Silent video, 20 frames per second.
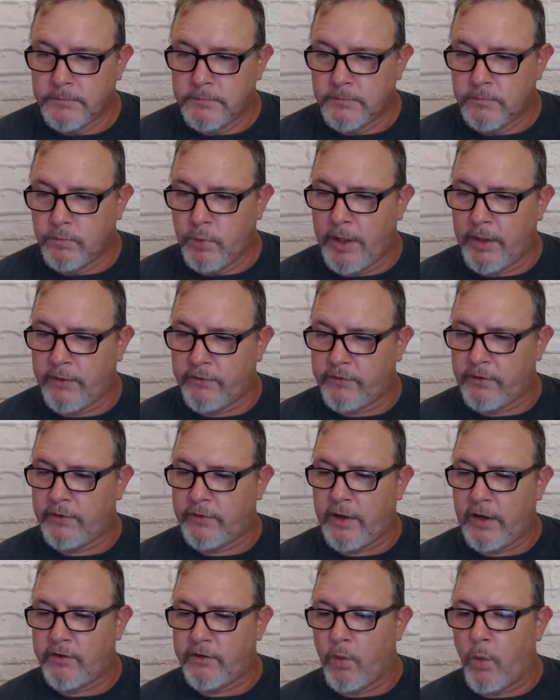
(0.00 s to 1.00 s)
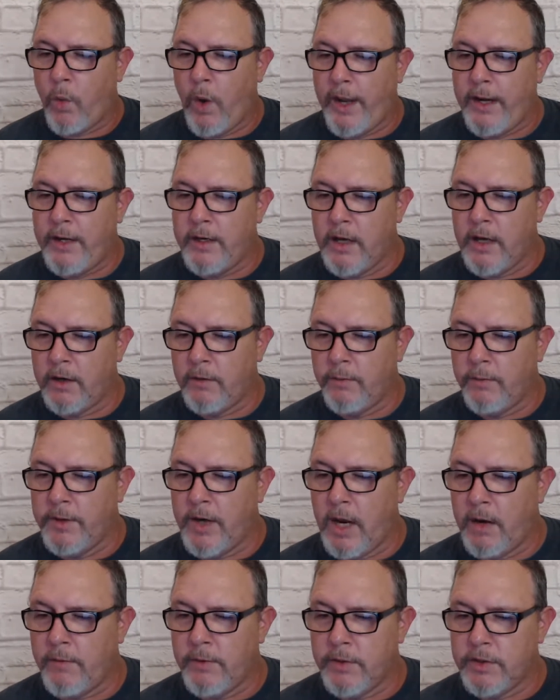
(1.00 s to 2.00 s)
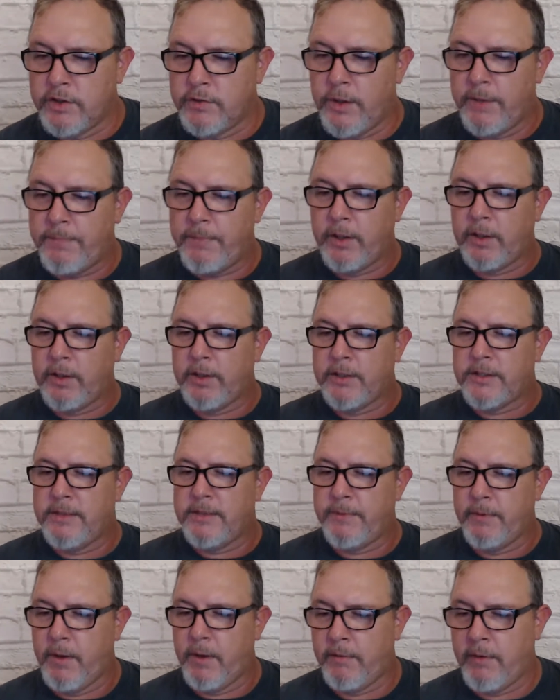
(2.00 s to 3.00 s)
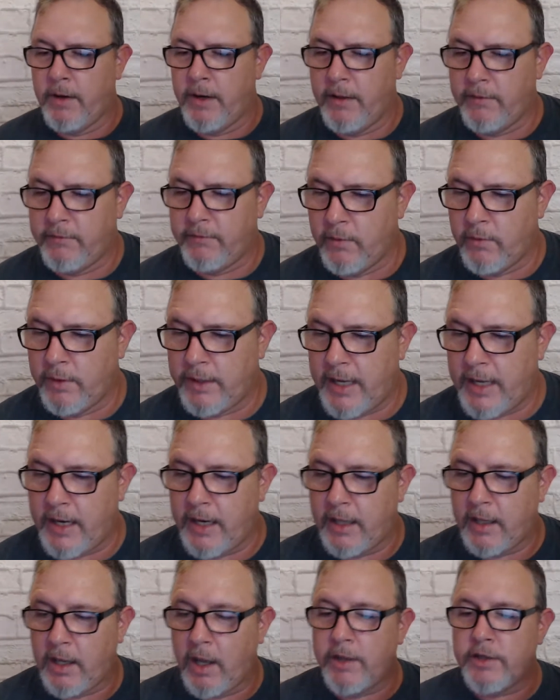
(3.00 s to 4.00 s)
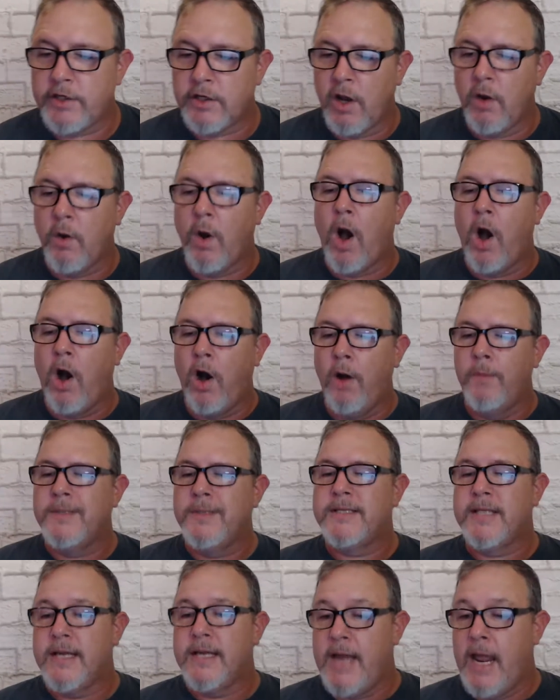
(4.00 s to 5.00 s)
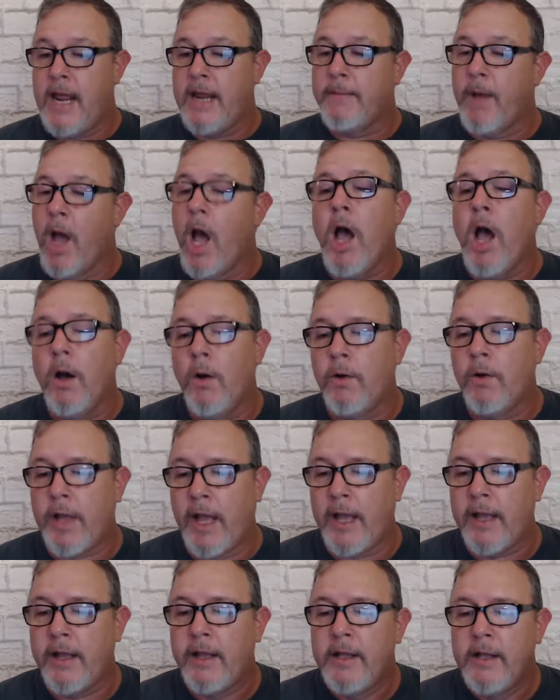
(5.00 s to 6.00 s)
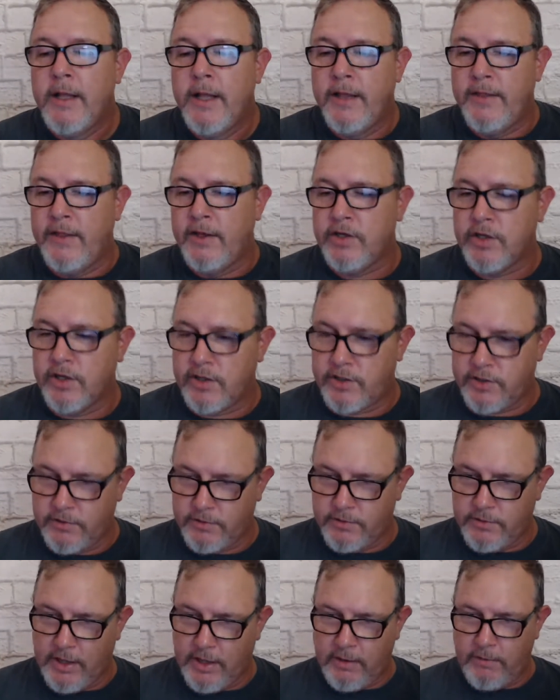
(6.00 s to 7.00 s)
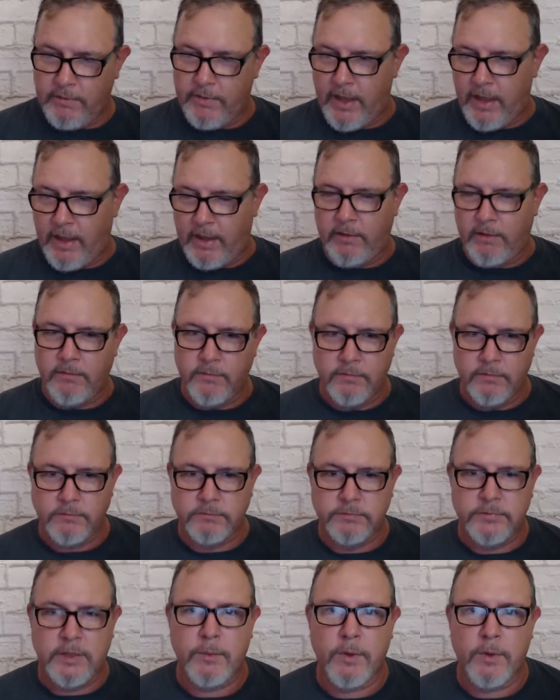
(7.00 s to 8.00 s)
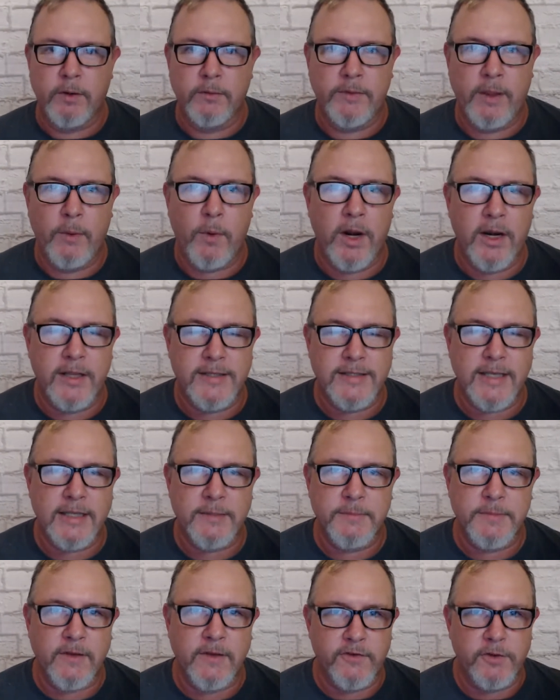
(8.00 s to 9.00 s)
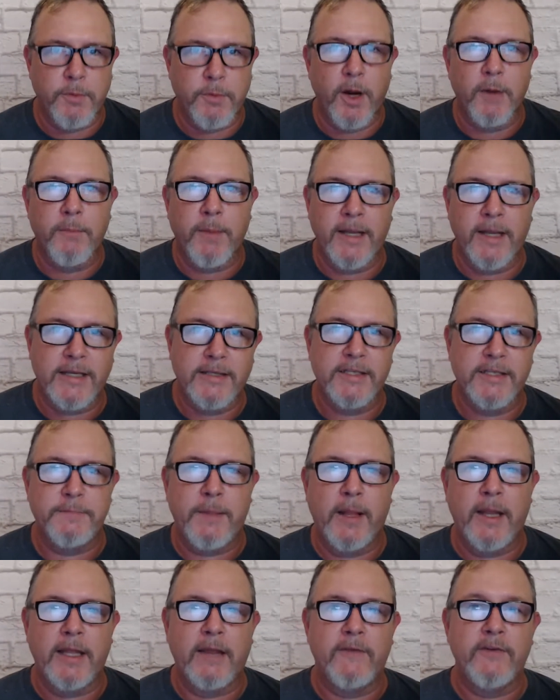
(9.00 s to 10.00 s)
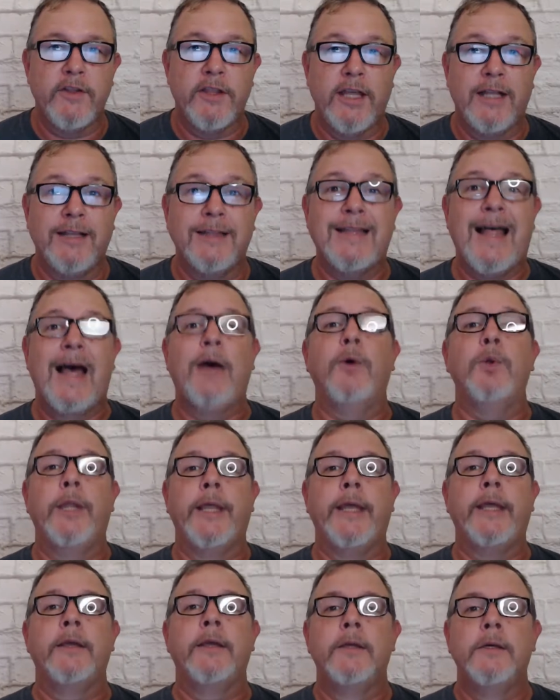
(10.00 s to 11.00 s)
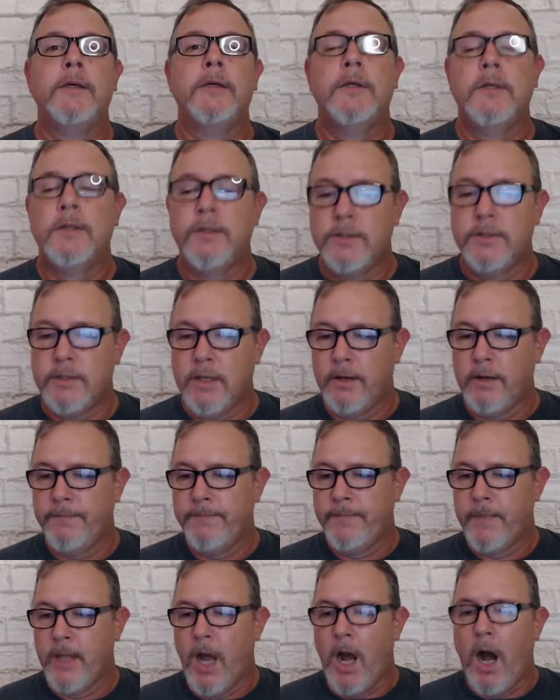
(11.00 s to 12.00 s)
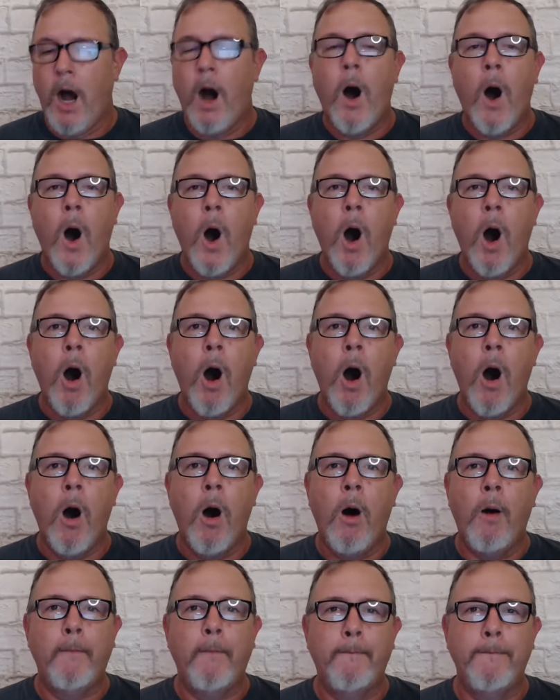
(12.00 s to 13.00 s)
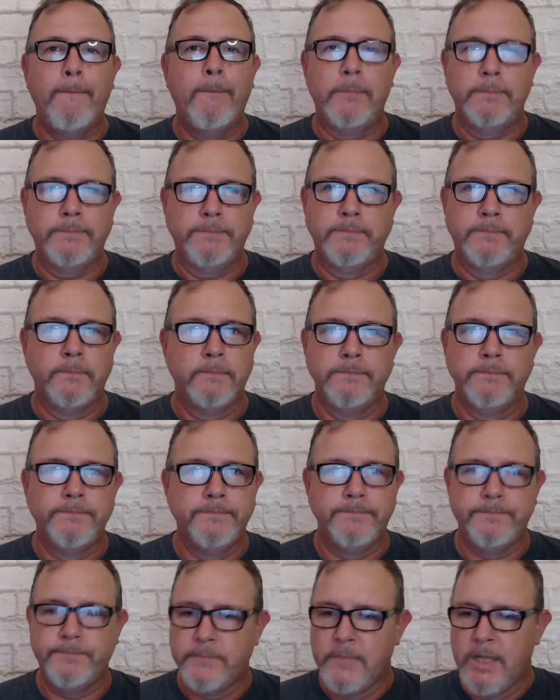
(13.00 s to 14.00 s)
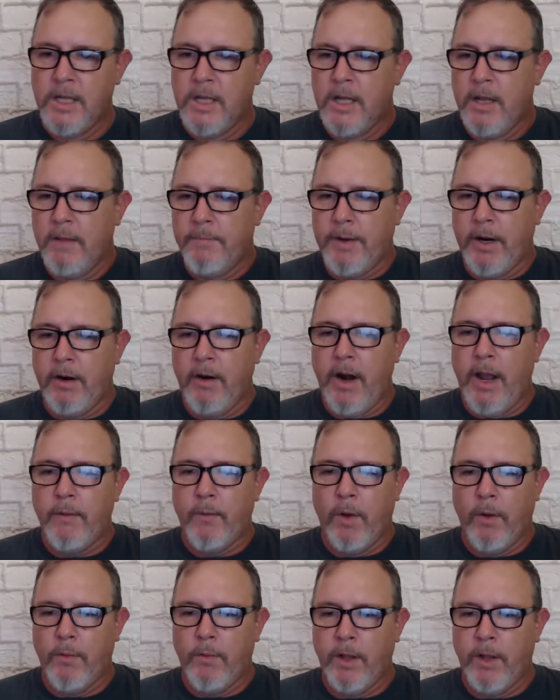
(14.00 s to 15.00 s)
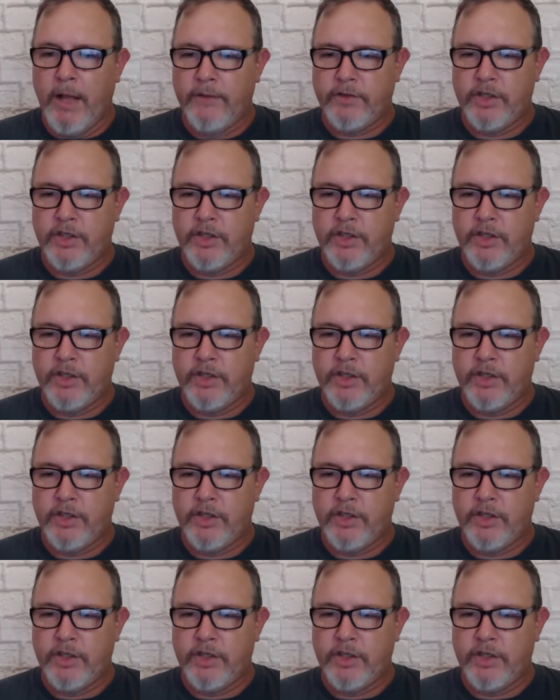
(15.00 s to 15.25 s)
what else is that? It's a white, not real sweet, but a good sipping wine, right? That's an organic. Home is the name. Oh, okay. They wanted to set themselves apart by spelling everything loudly. So home. But all right, well, we'll have to